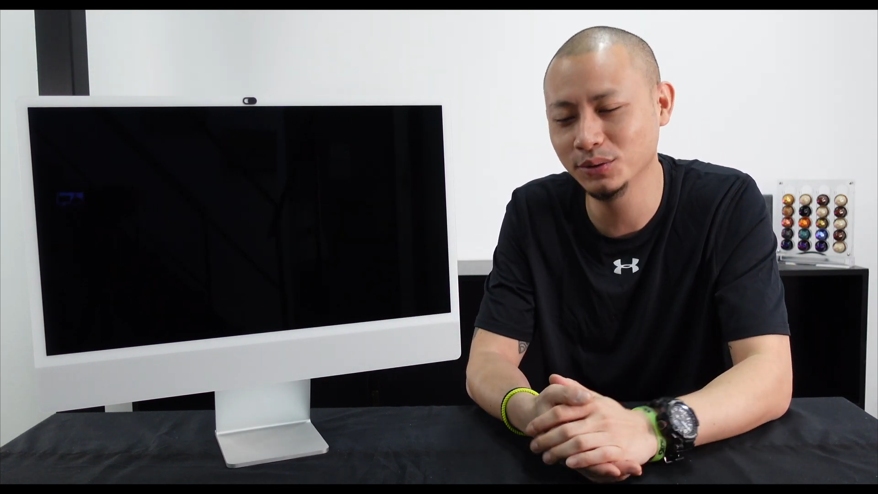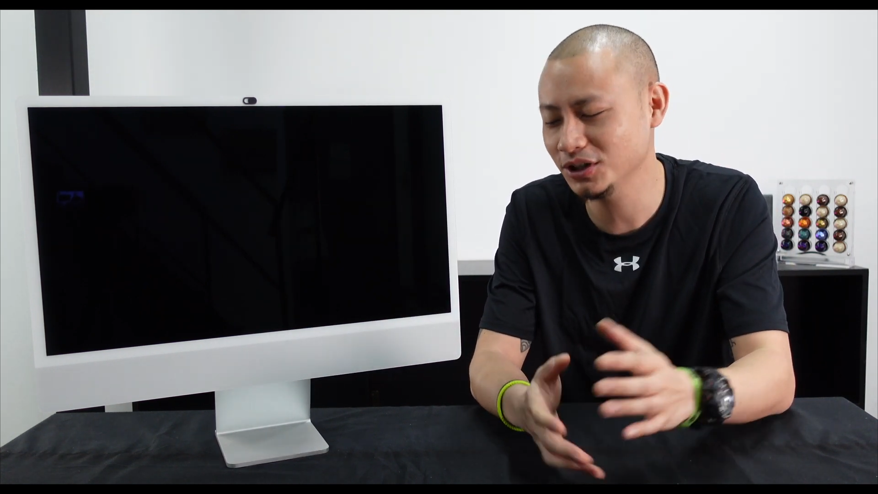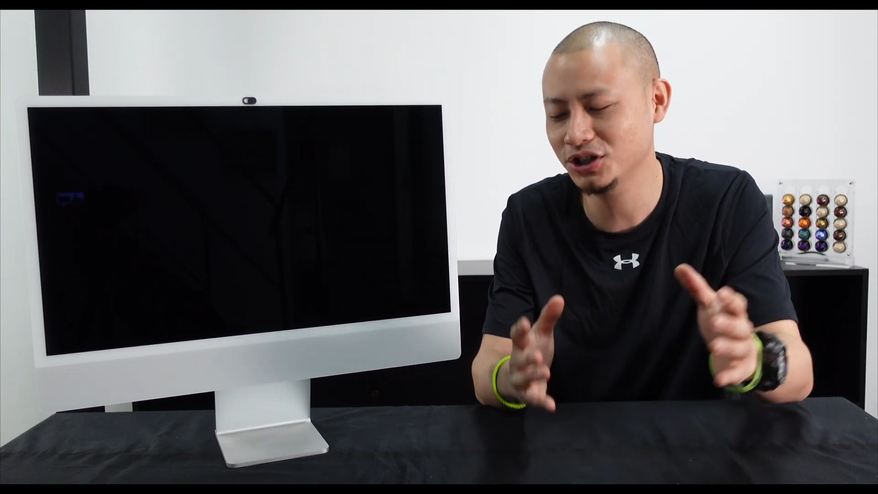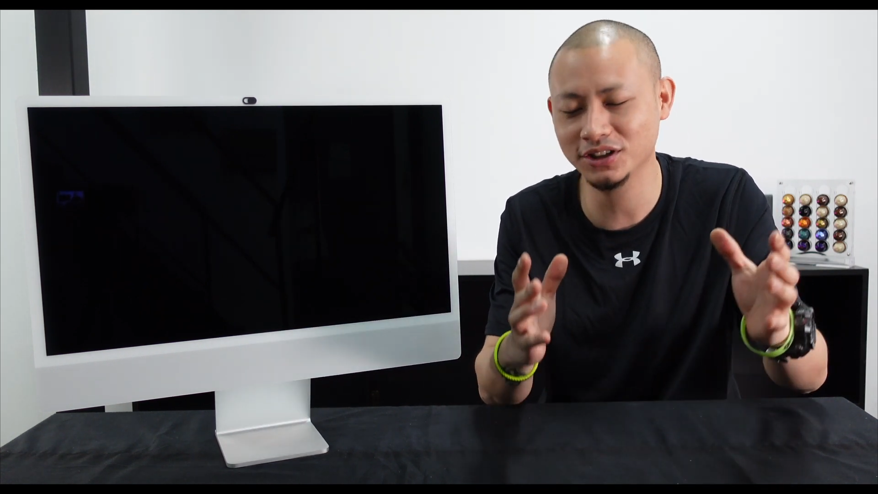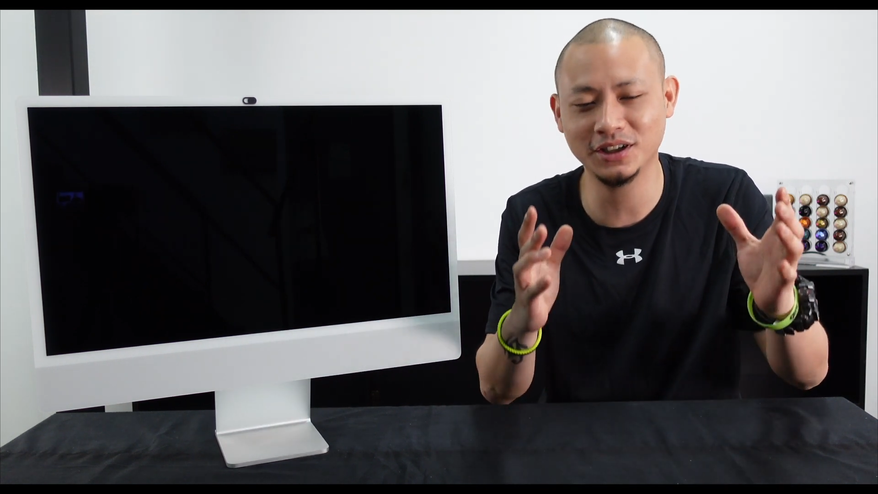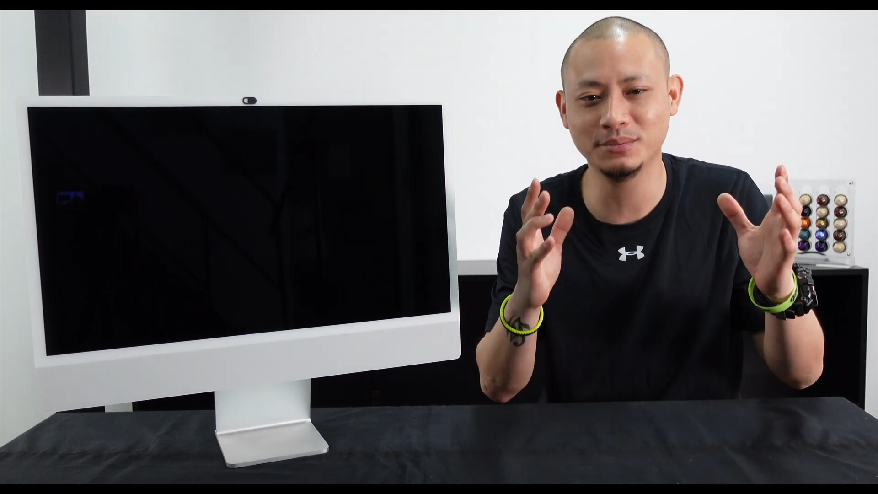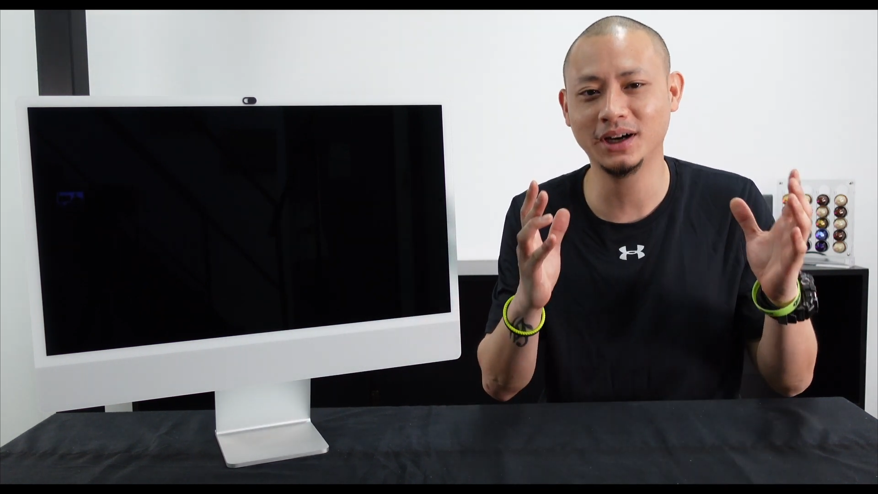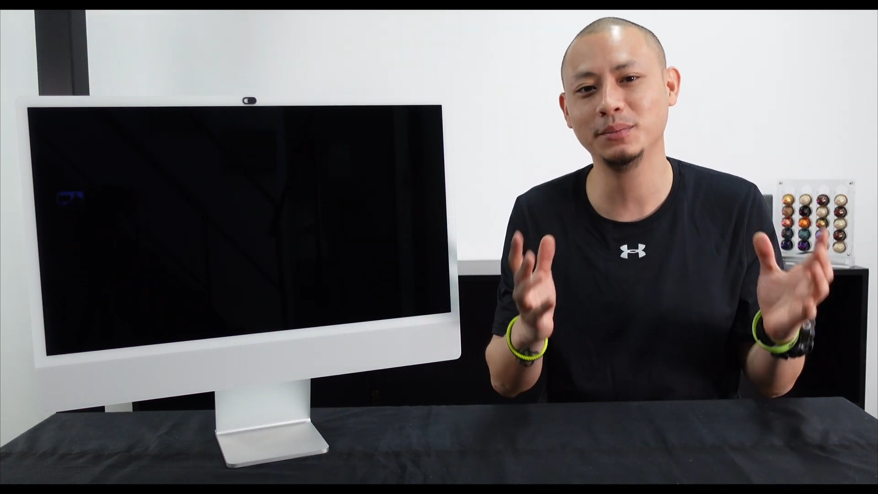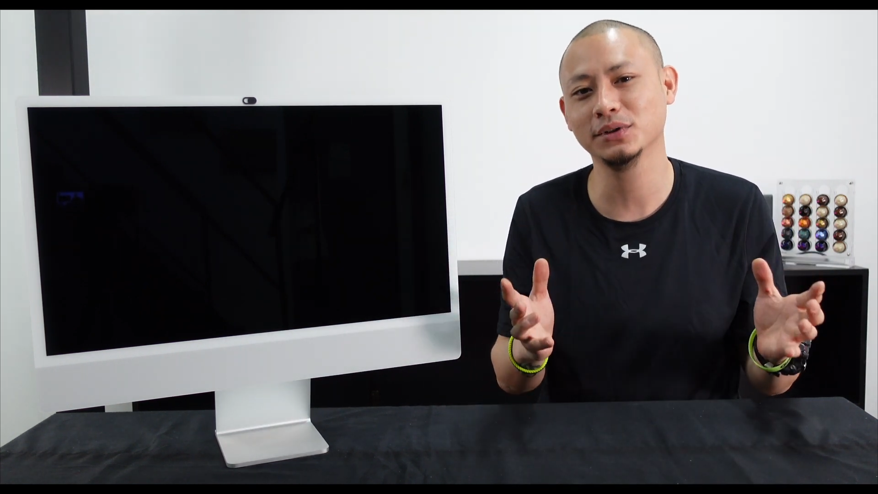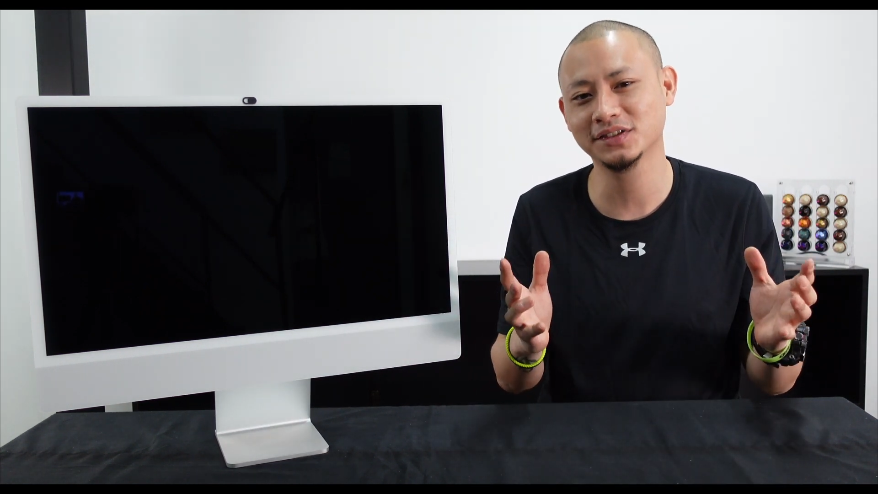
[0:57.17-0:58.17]
which in
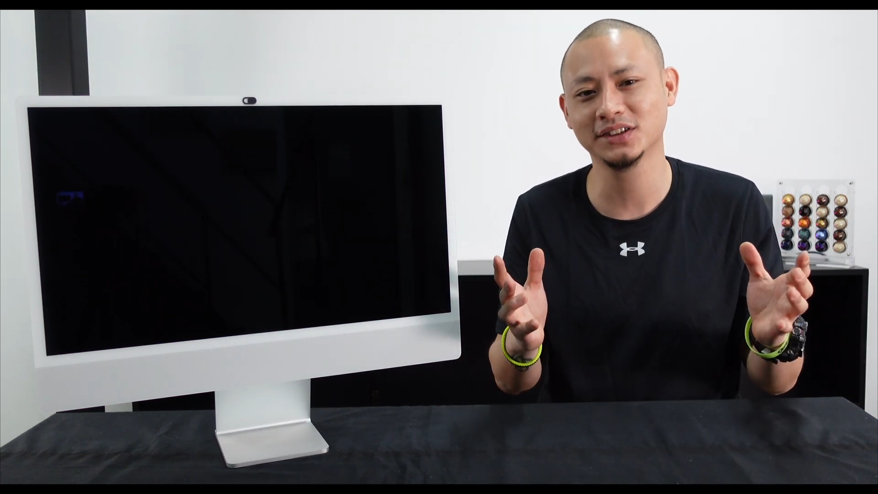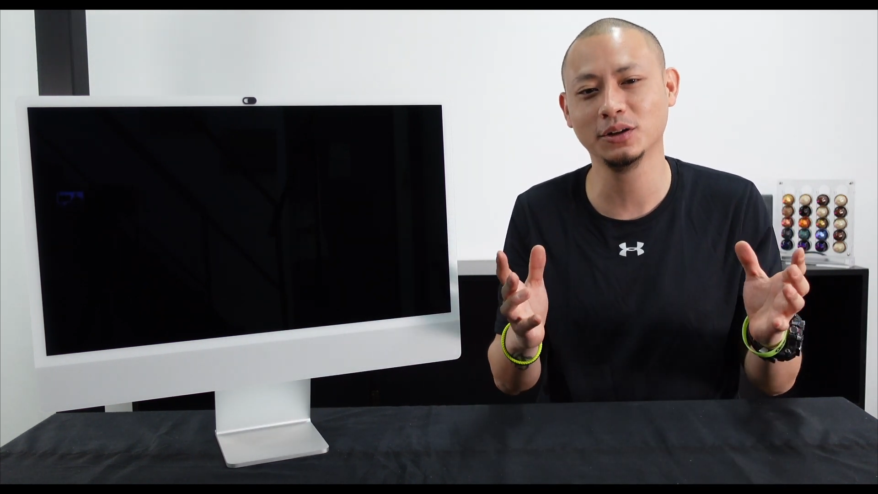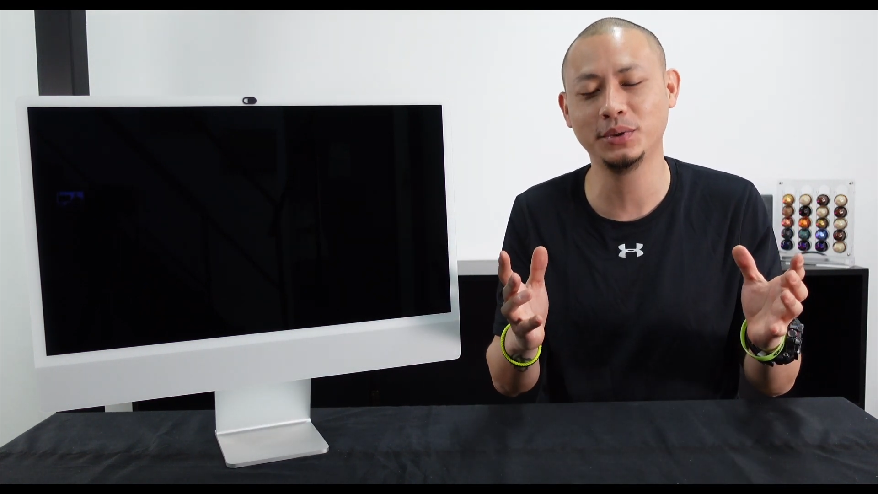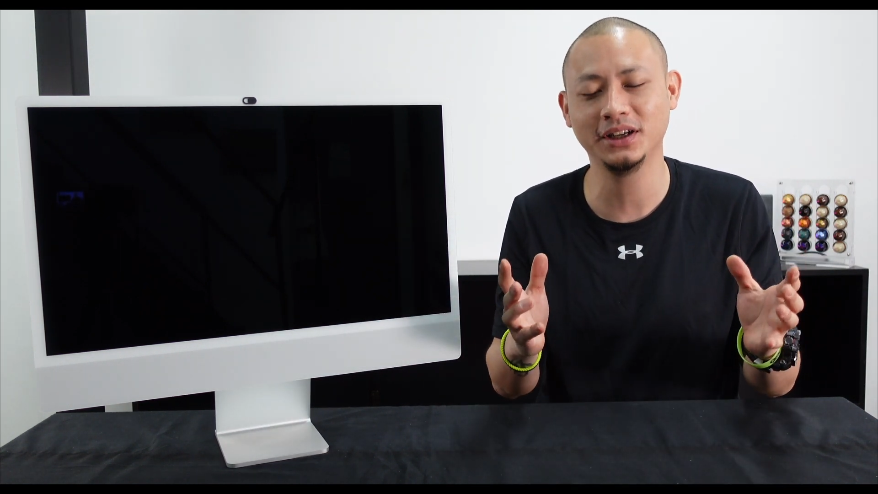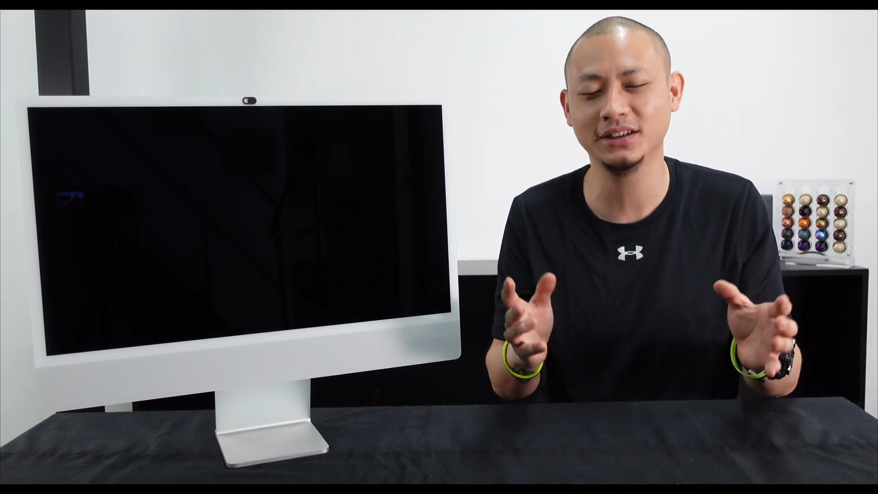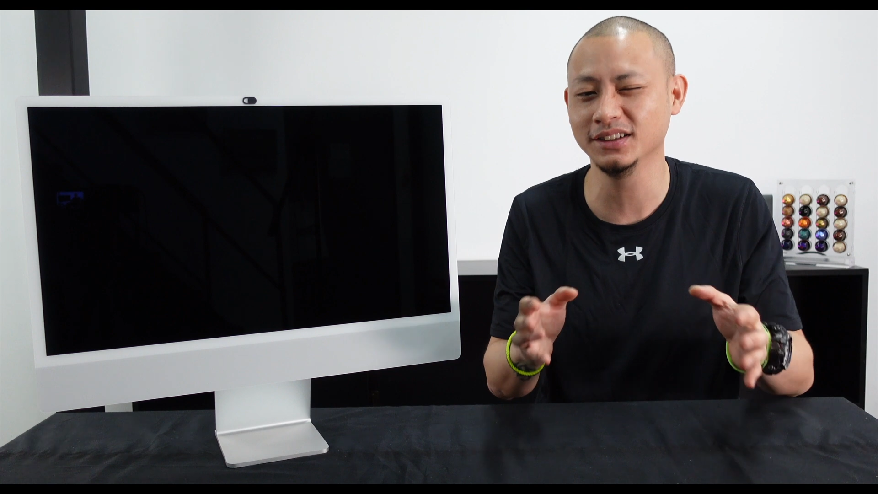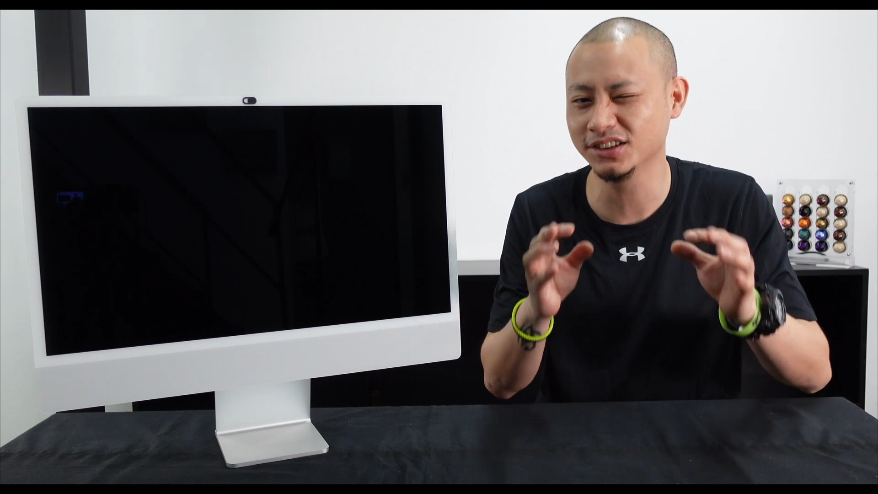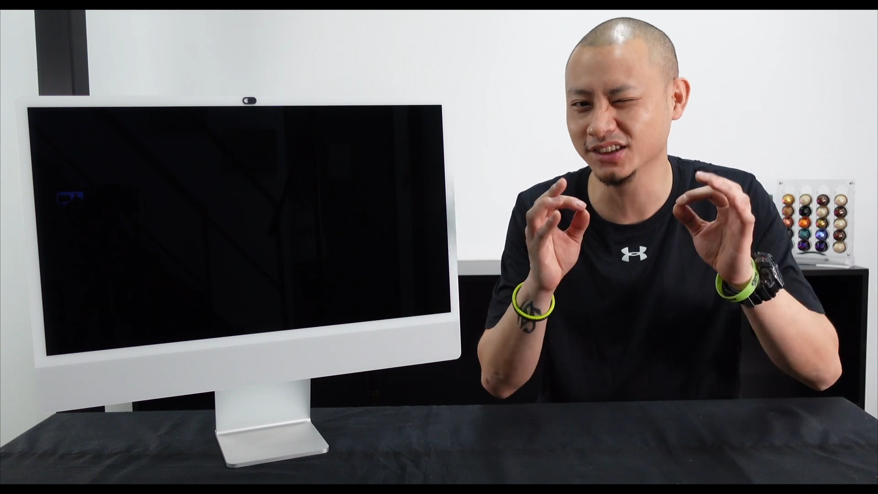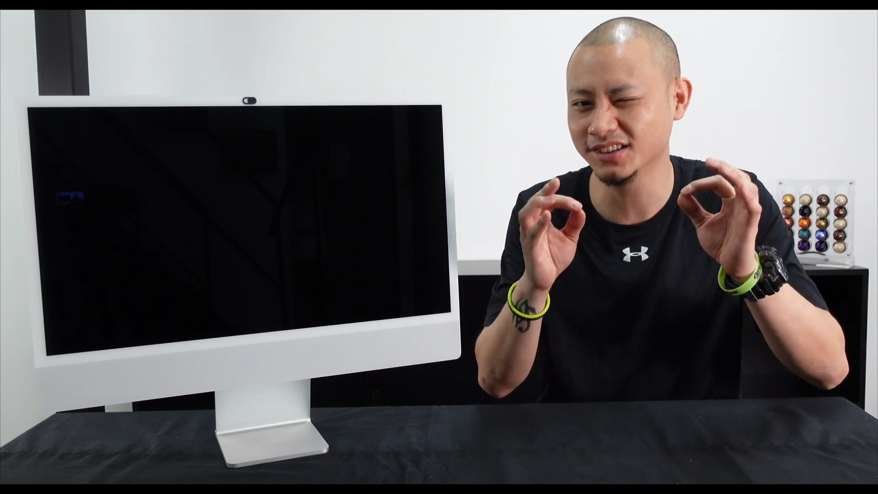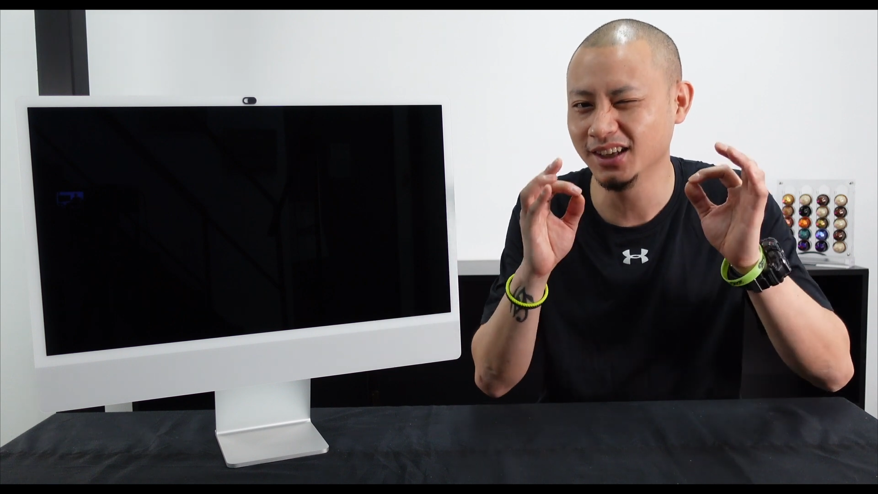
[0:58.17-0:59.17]
my personal opinion is
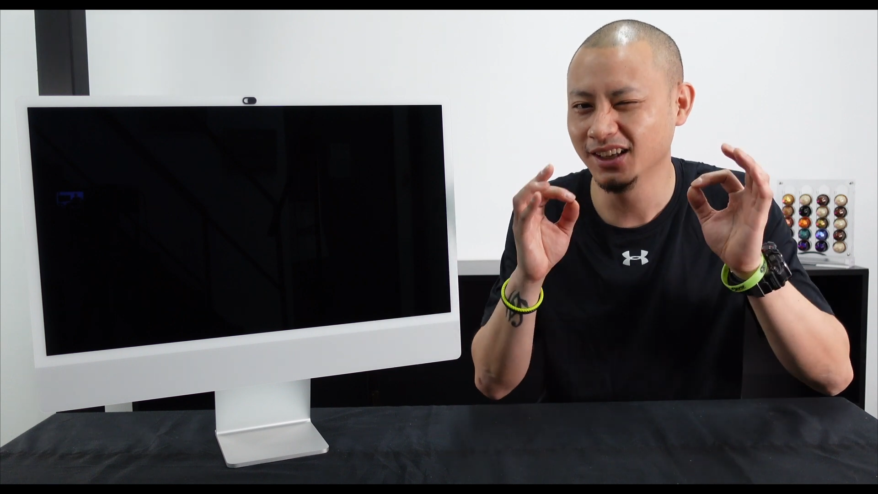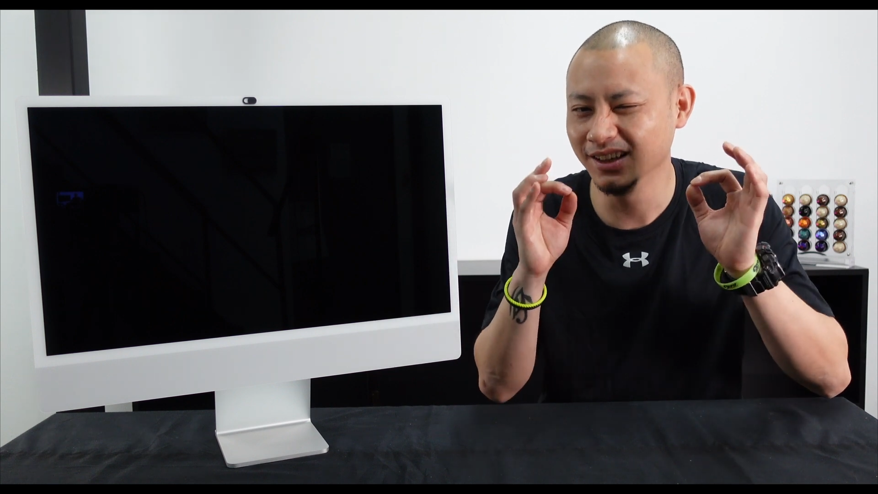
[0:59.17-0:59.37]
just